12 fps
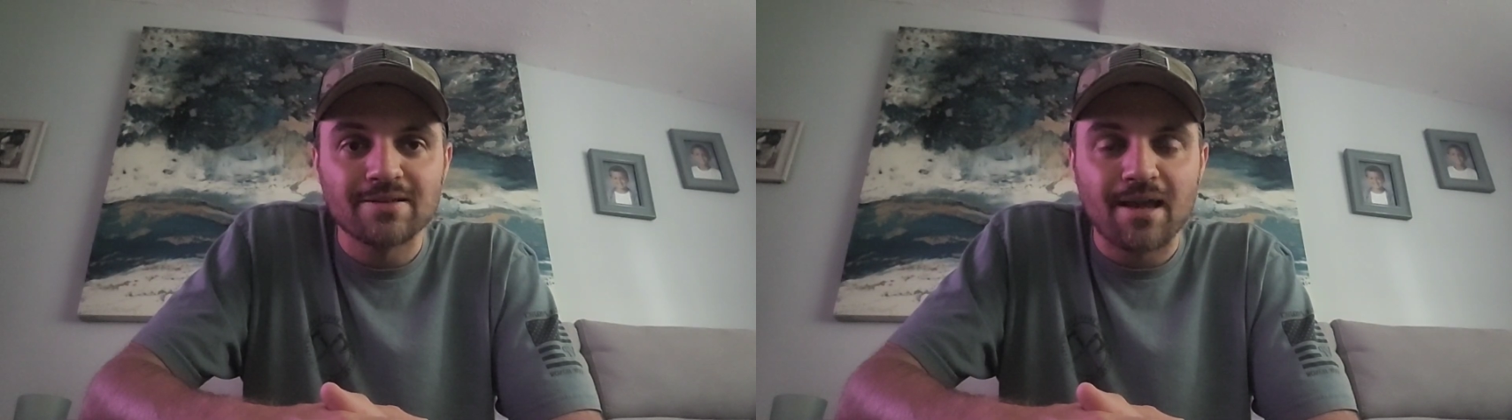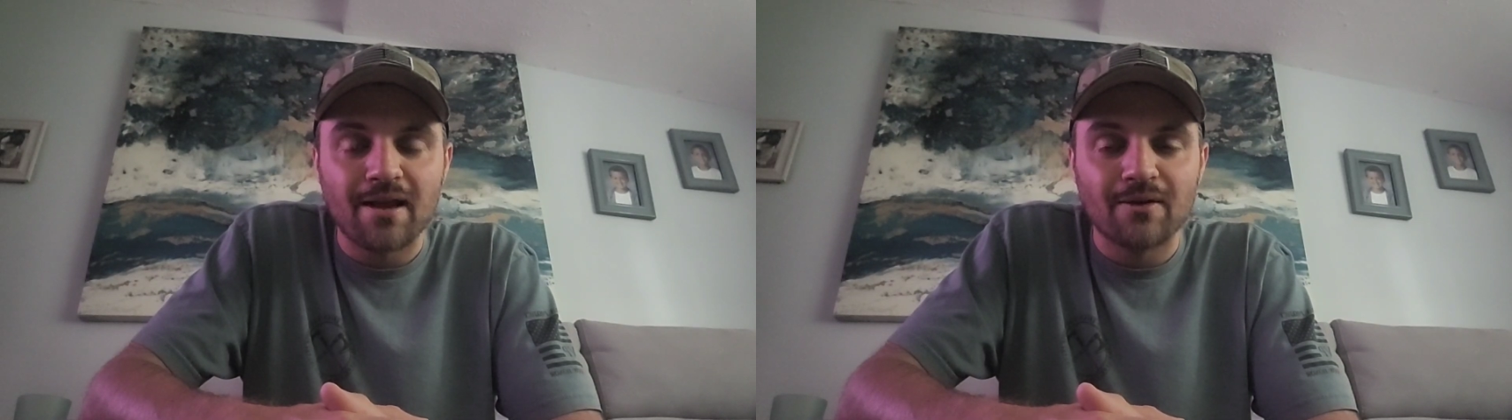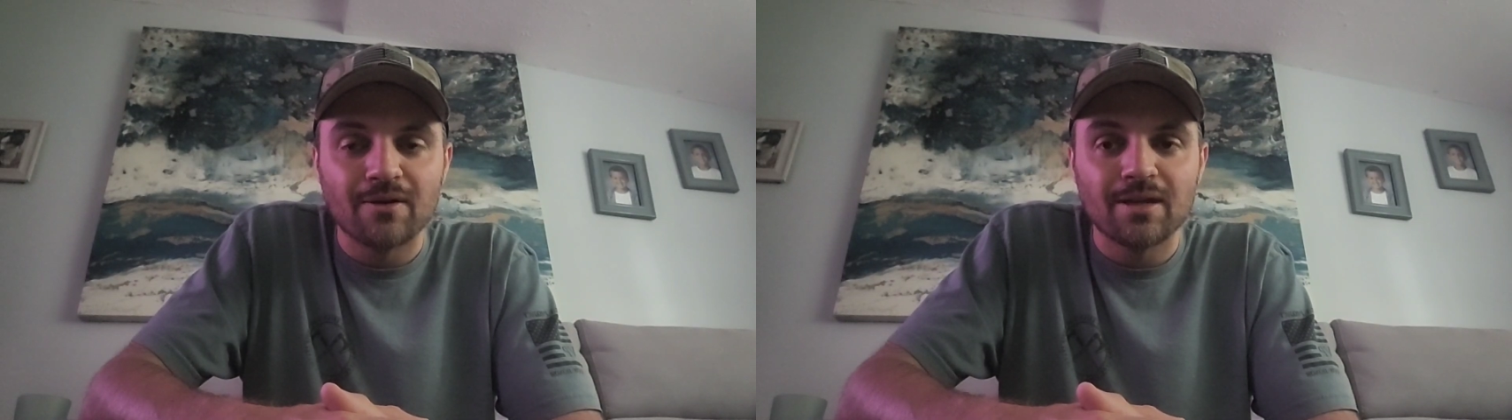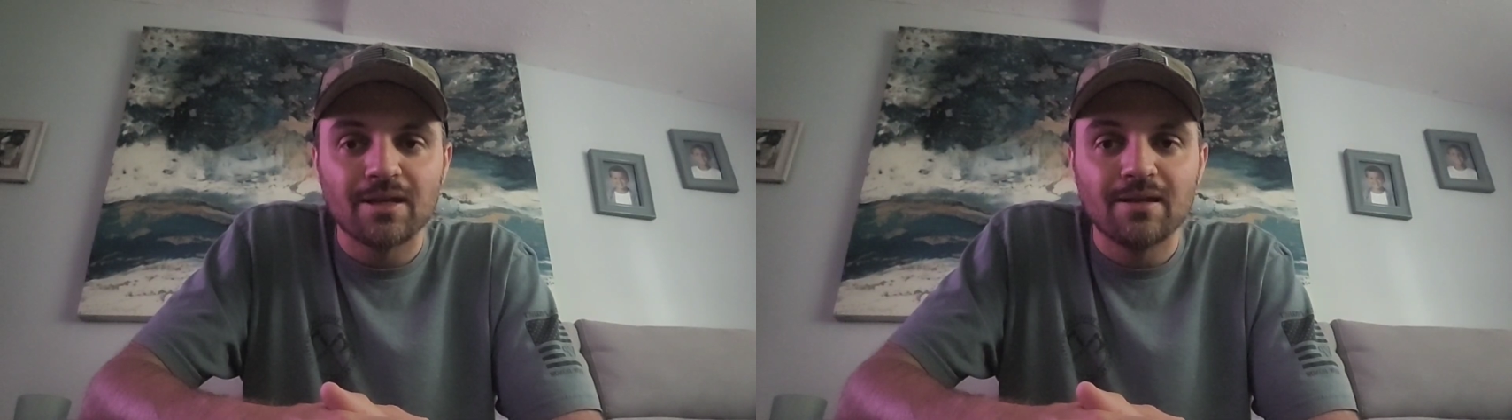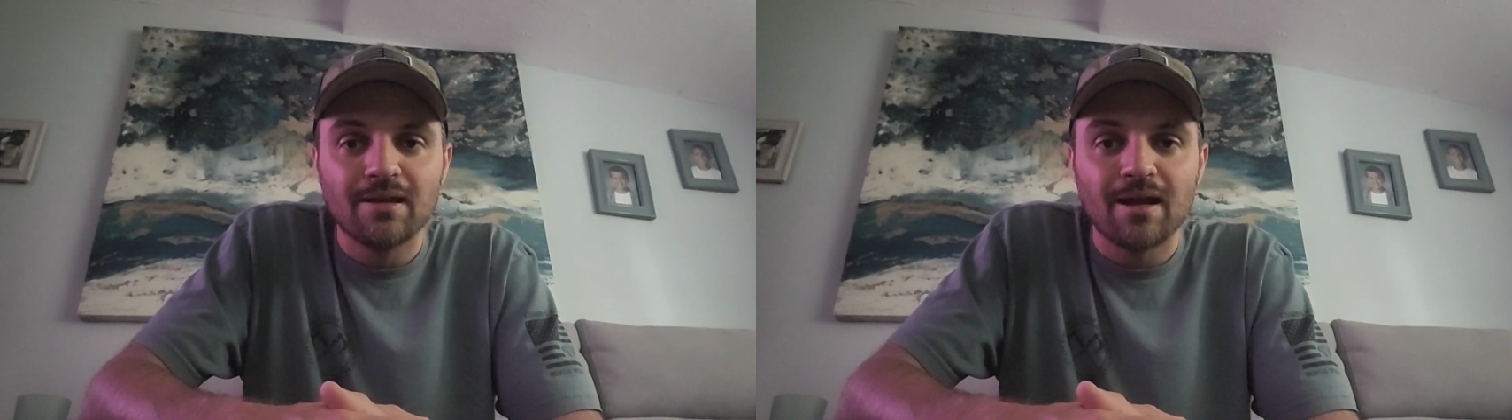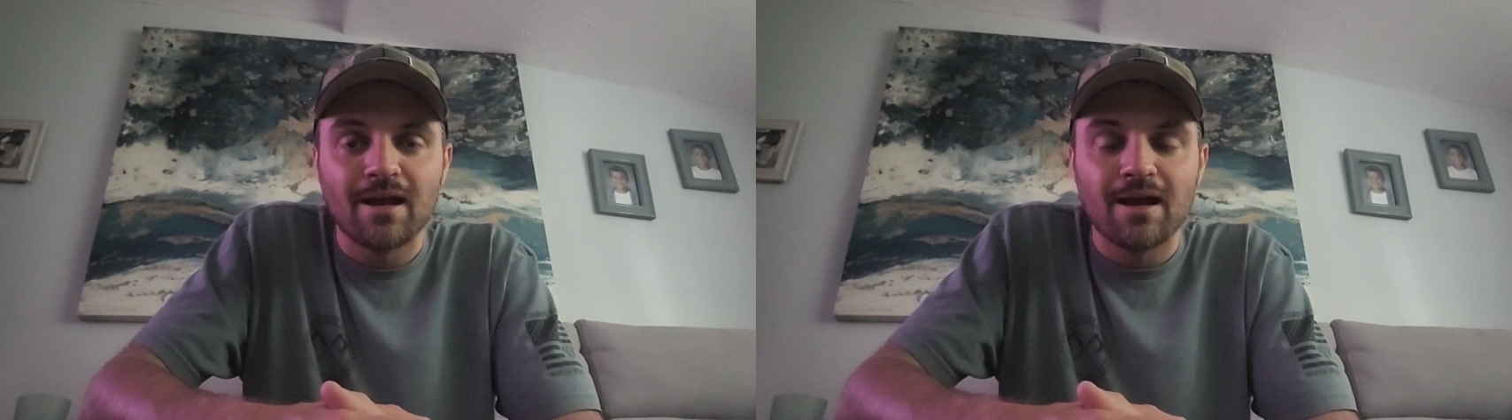integrity.
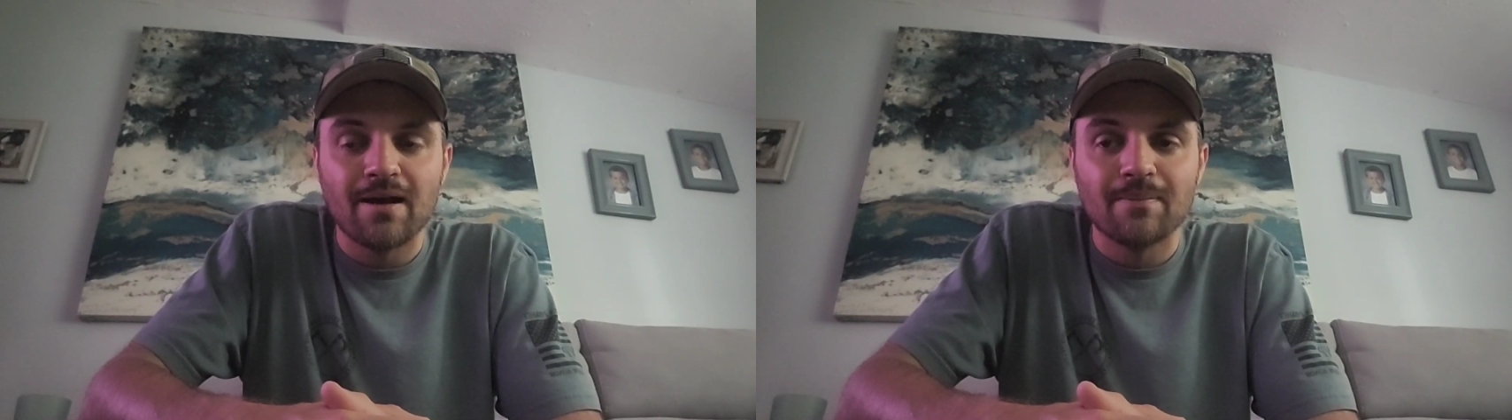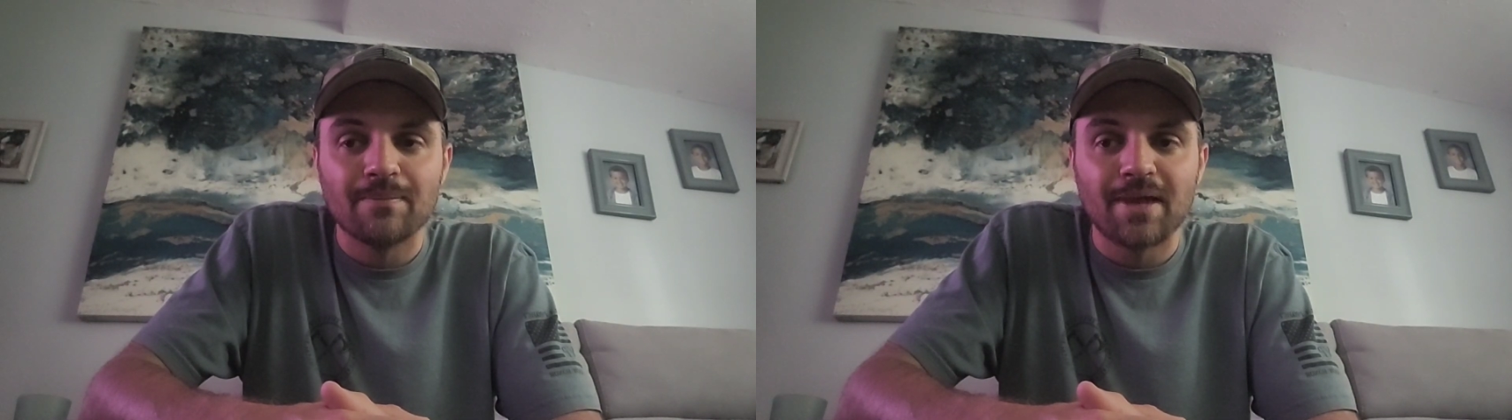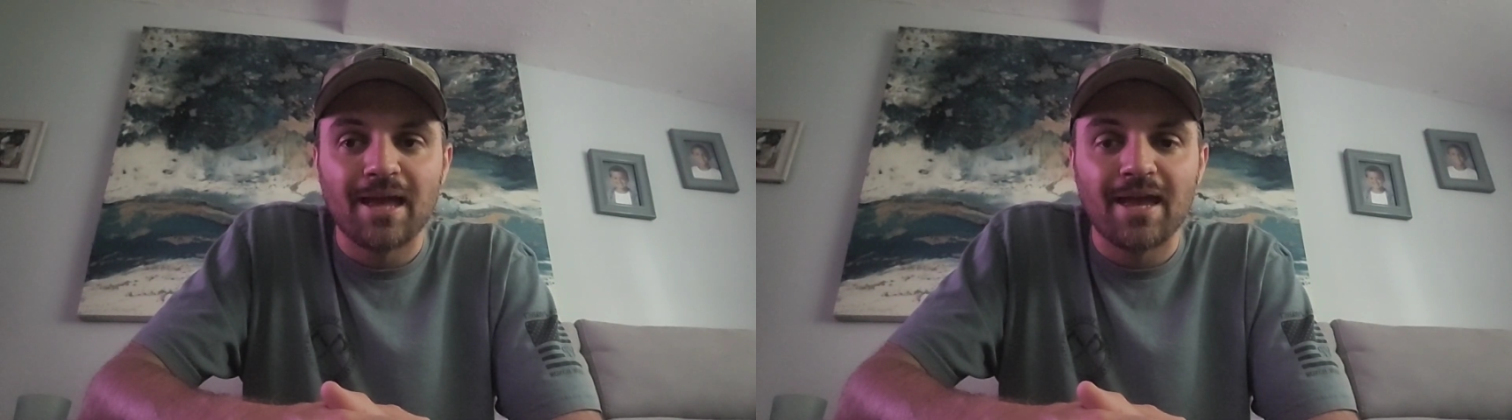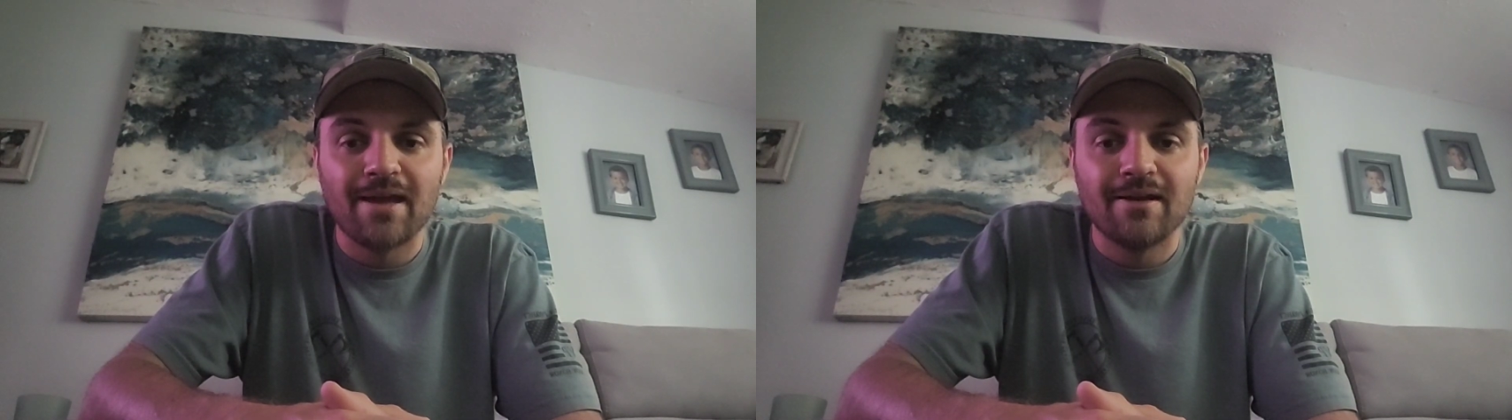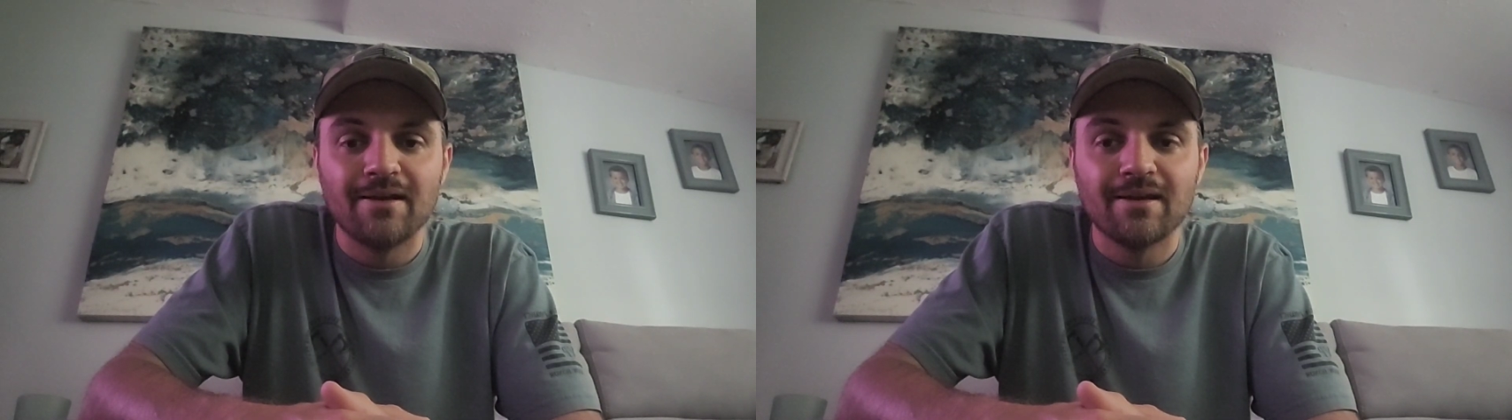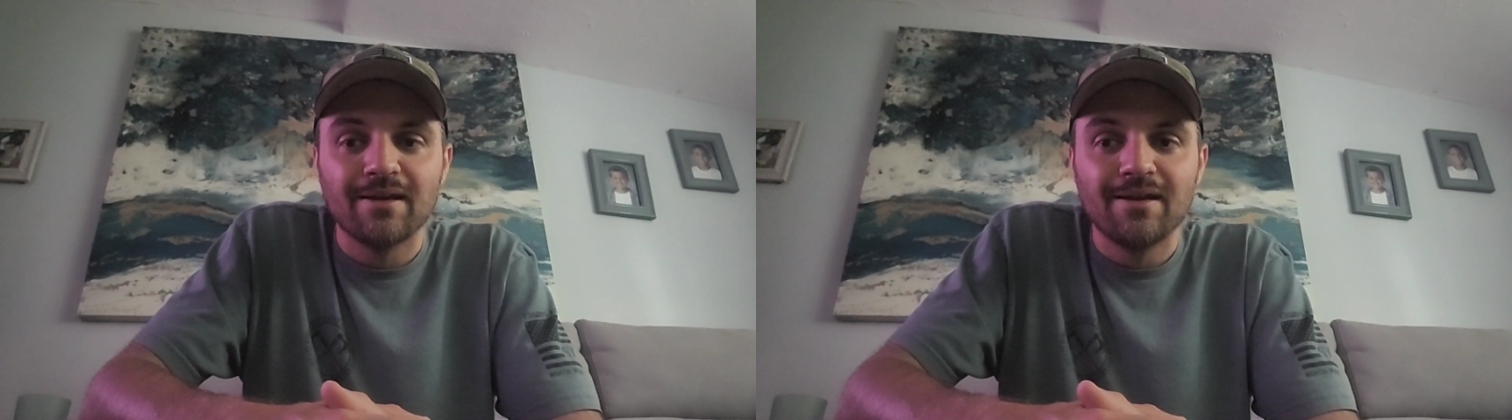Um, and